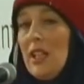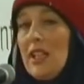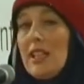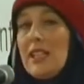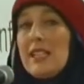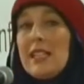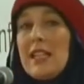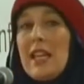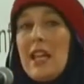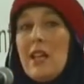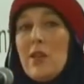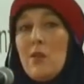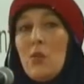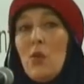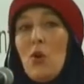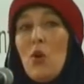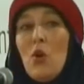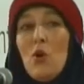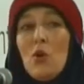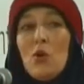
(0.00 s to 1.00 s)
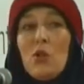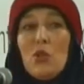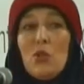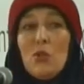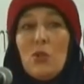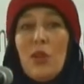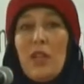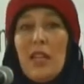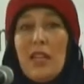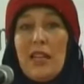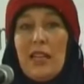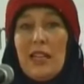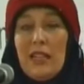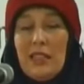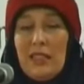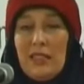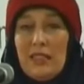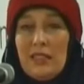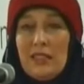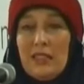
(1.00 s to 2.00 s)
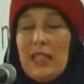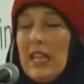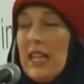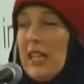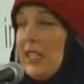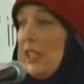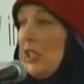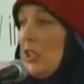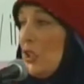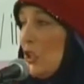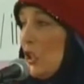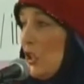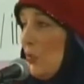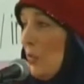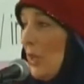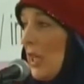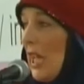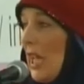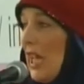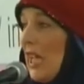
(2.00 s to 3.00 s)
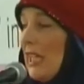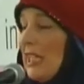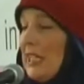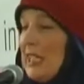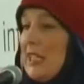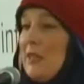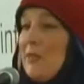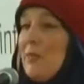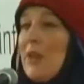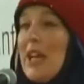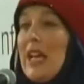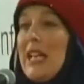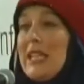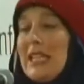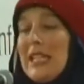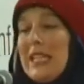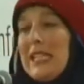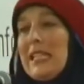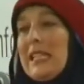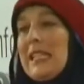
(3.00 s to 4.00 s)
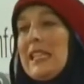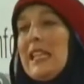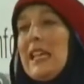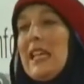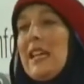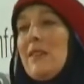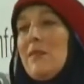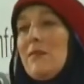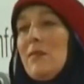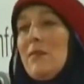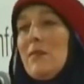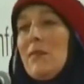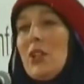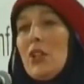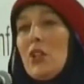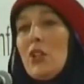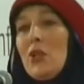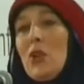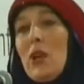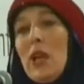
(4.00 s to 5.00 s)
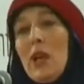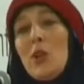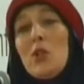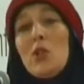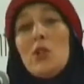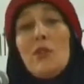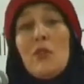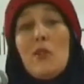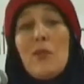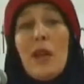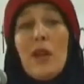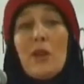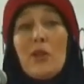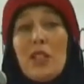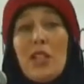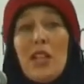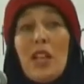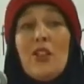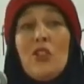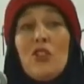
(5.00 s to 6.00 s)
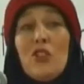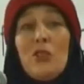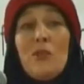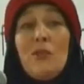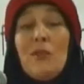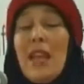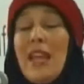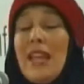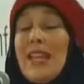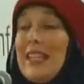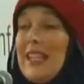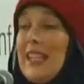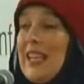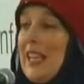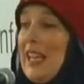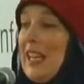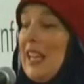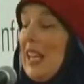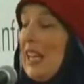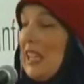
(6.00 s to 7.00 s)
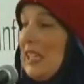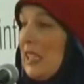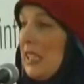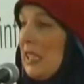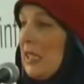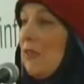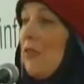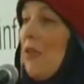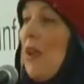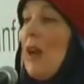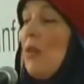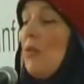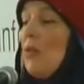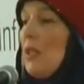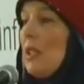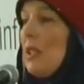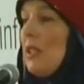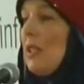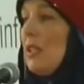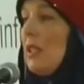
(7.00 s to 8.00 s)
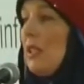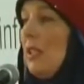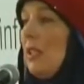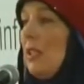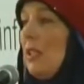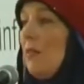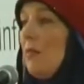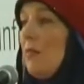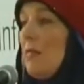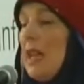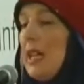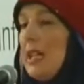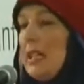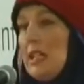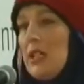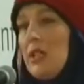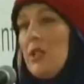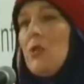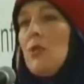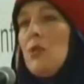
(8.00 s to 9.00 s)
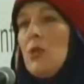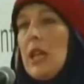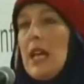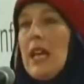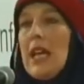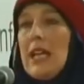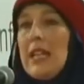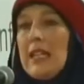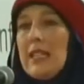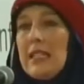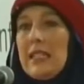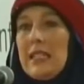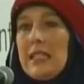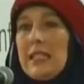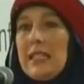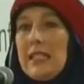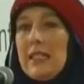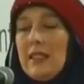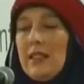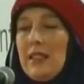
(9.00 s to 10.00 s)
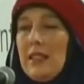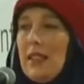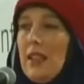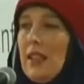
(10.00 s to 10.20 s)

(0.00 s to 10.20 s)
And as I walked away, I looked behind, and by this time a crowd of about 100 men had surrounded my two guides,